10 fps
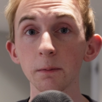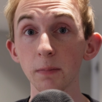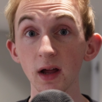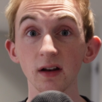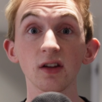
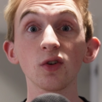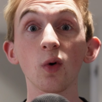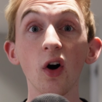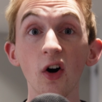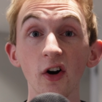But you
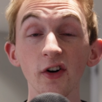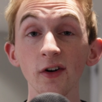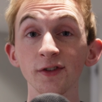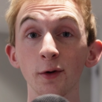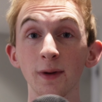are
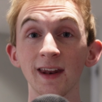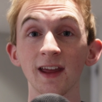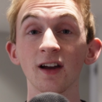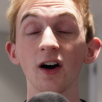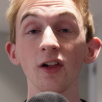also
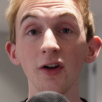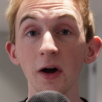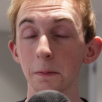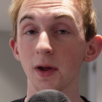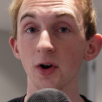getting a
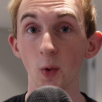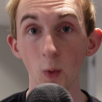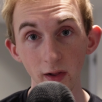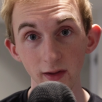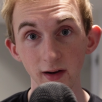lot better
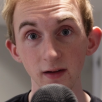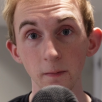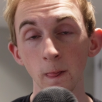quality.